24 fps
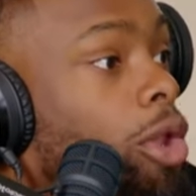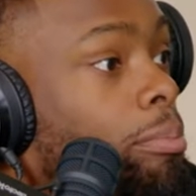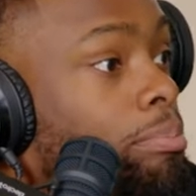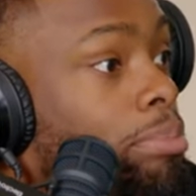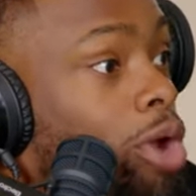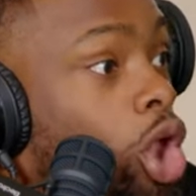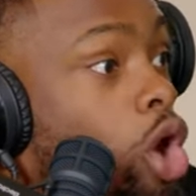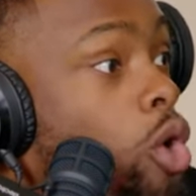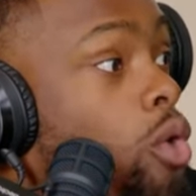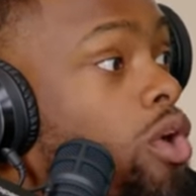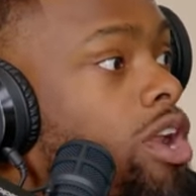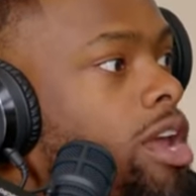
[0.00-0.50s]

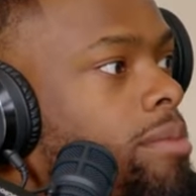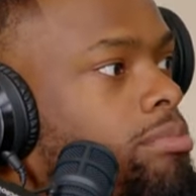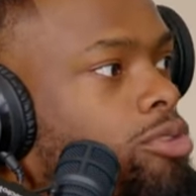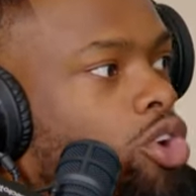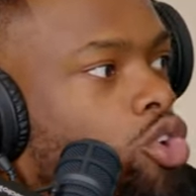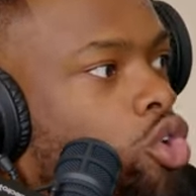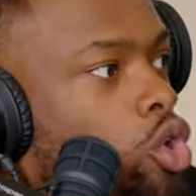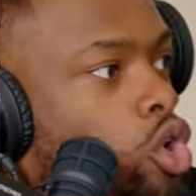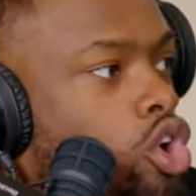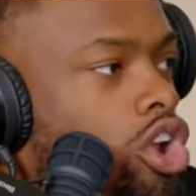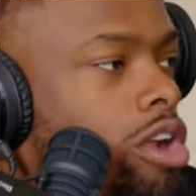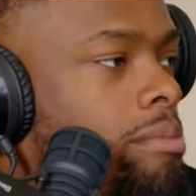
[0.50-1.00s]
blowing up the
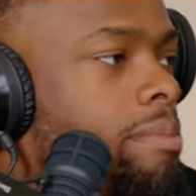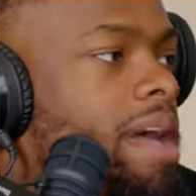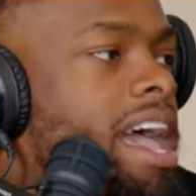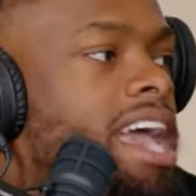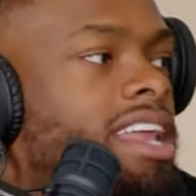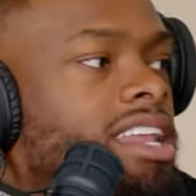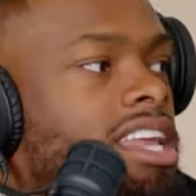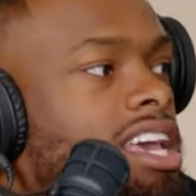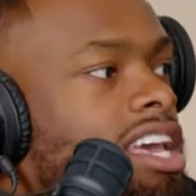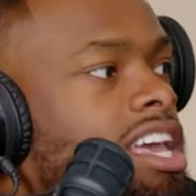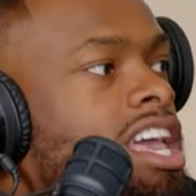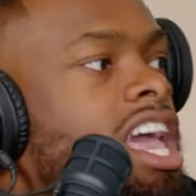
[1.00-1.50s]
quarterback,
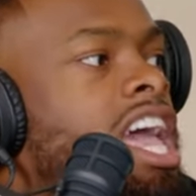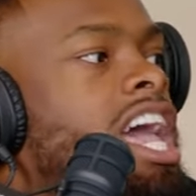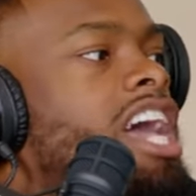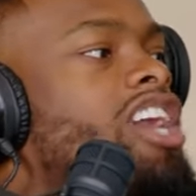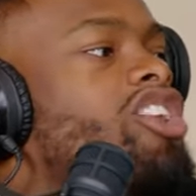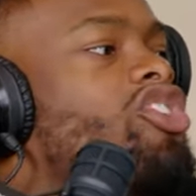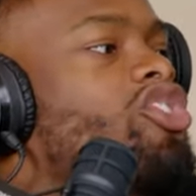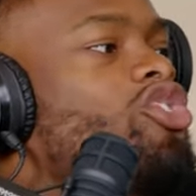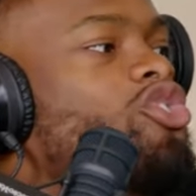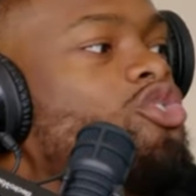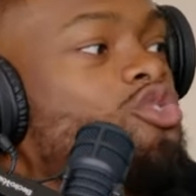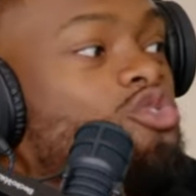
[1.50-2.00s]
nigga.
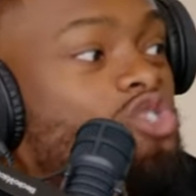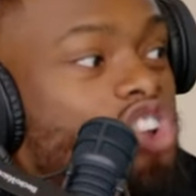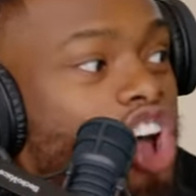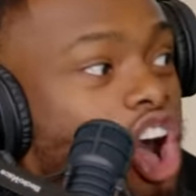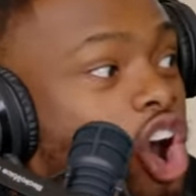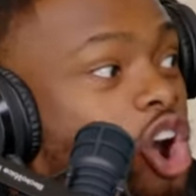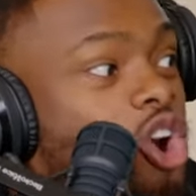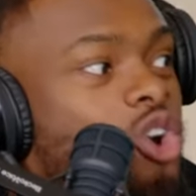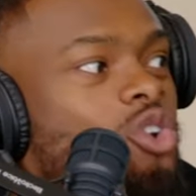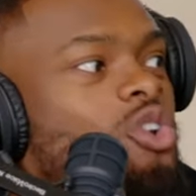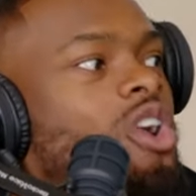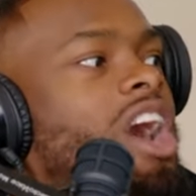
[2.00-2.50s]
Do you
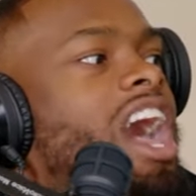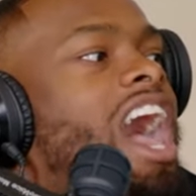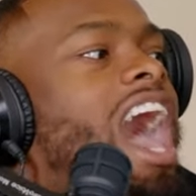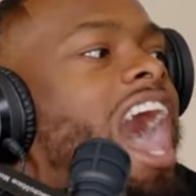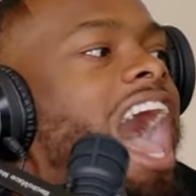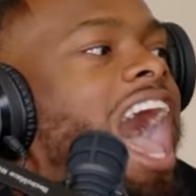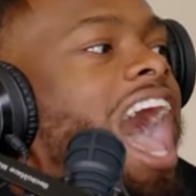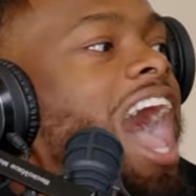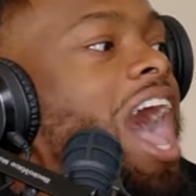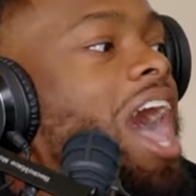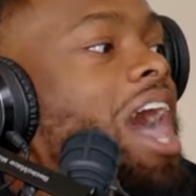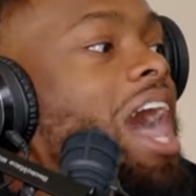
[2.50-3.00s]
know
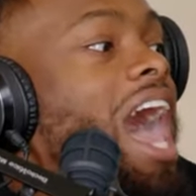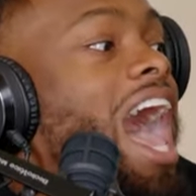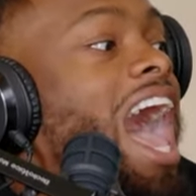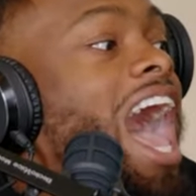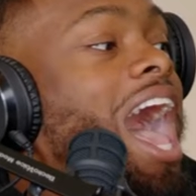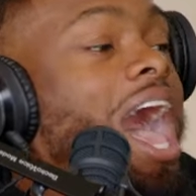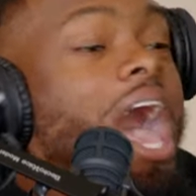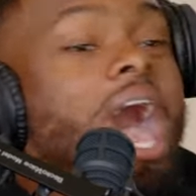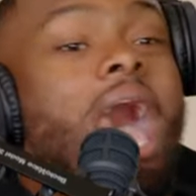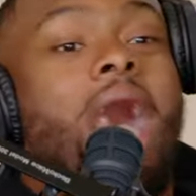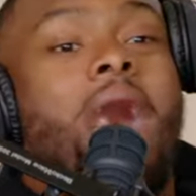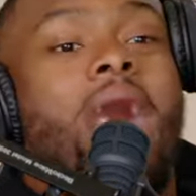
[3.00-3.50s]

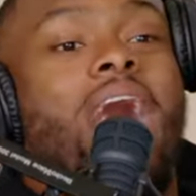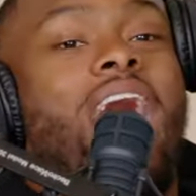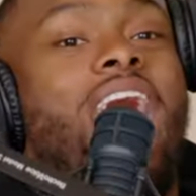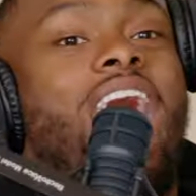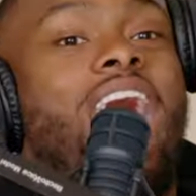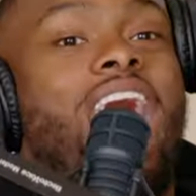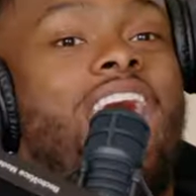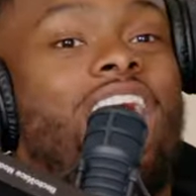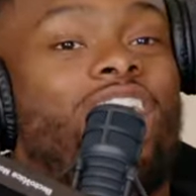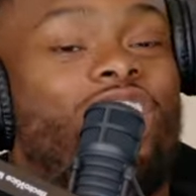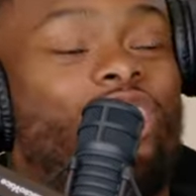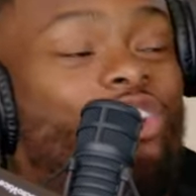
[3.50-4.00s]

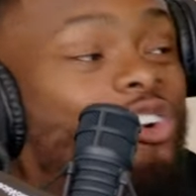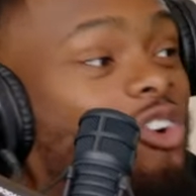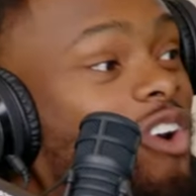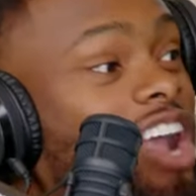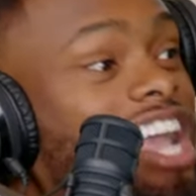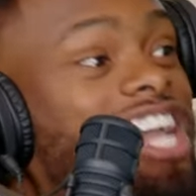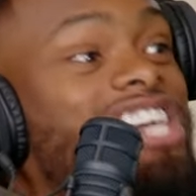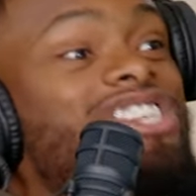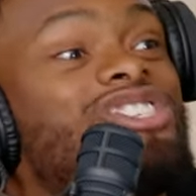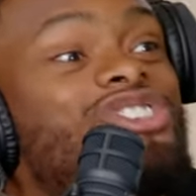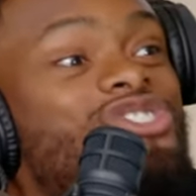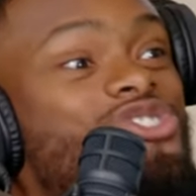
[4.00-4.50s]
how
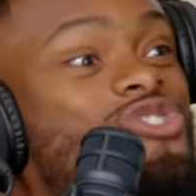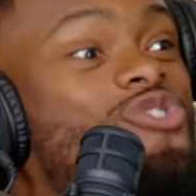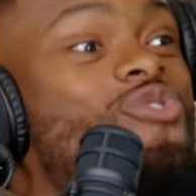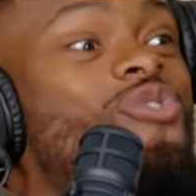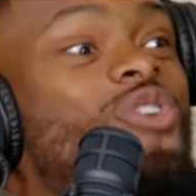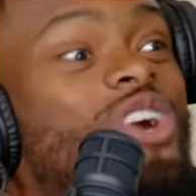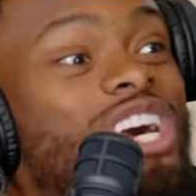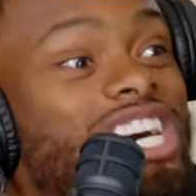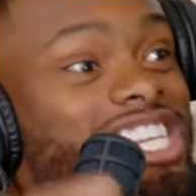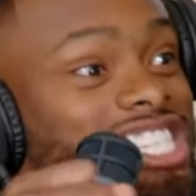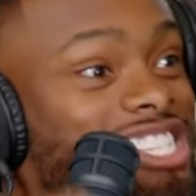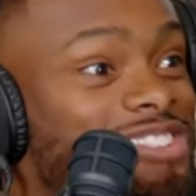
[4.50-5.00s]
crazy you
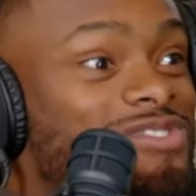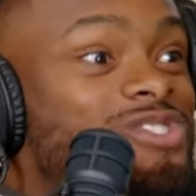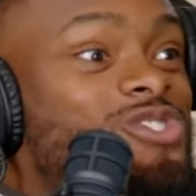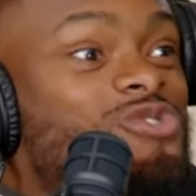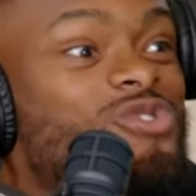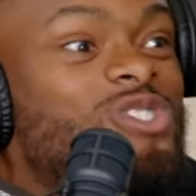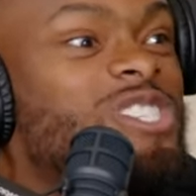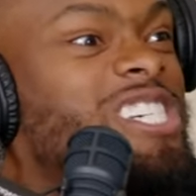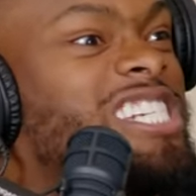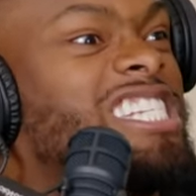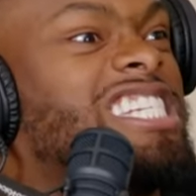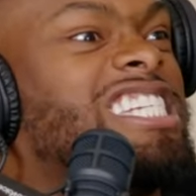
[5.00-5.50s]
was if you
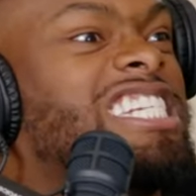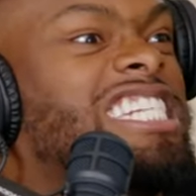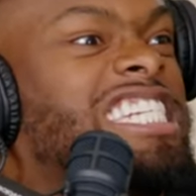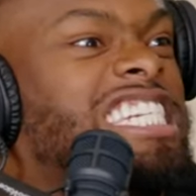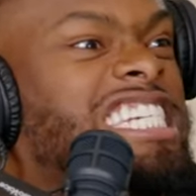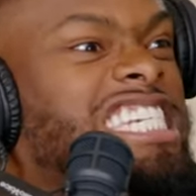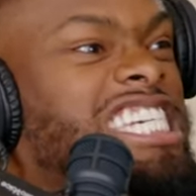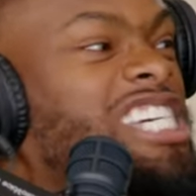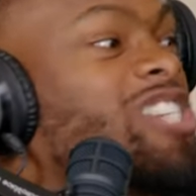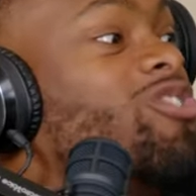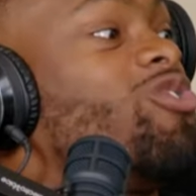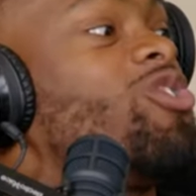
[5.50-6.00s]
just
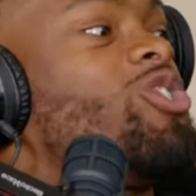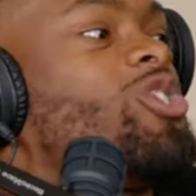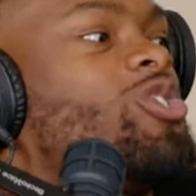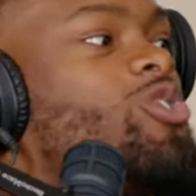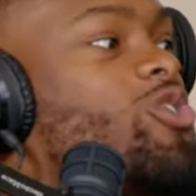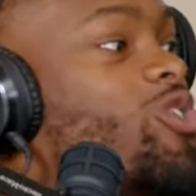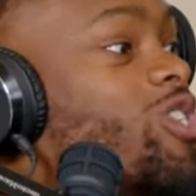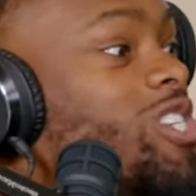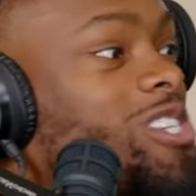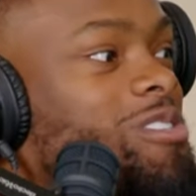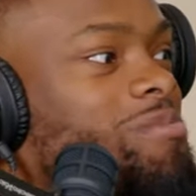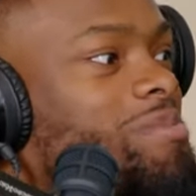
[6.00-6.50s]
killed the
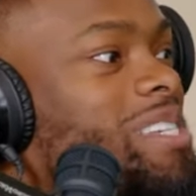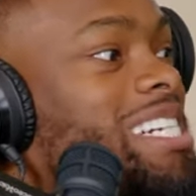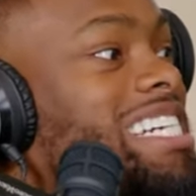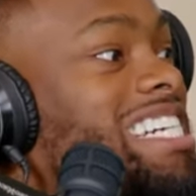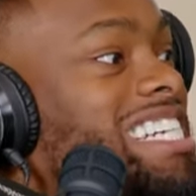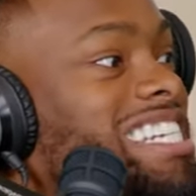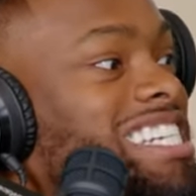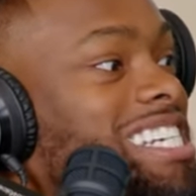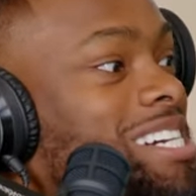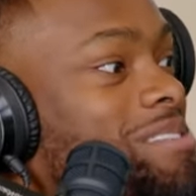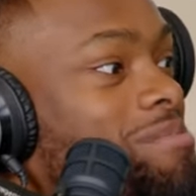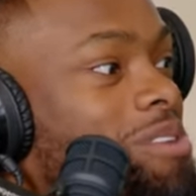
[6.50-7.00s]
quarterback
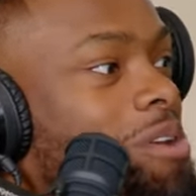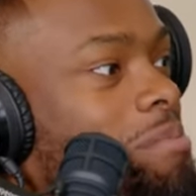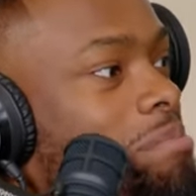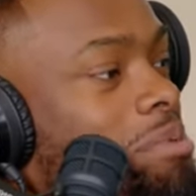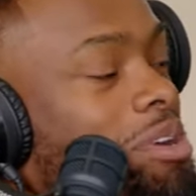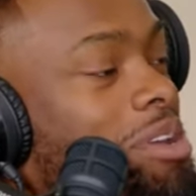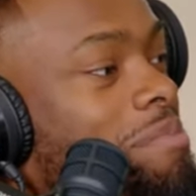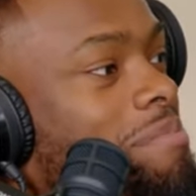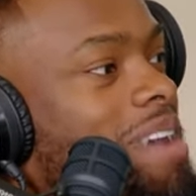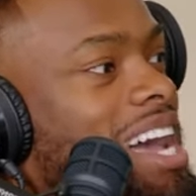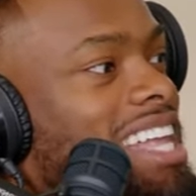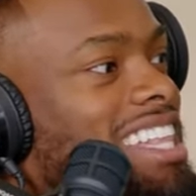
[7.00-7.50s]
and damn near
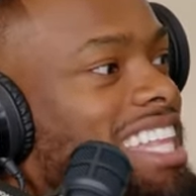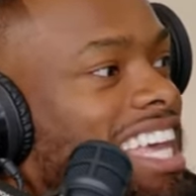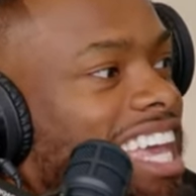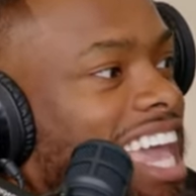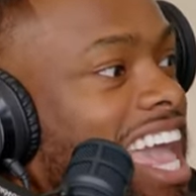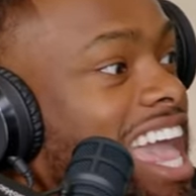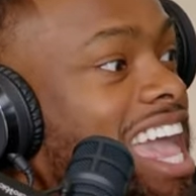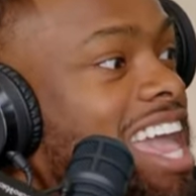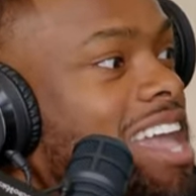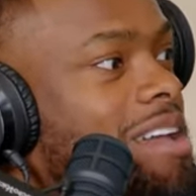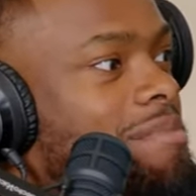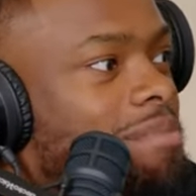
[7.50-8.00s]
put him out the
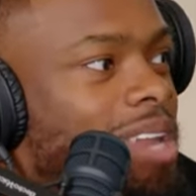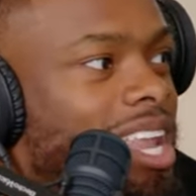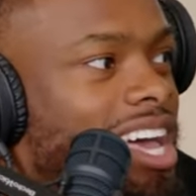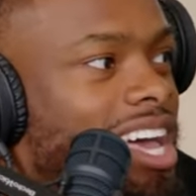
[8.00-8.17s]
game?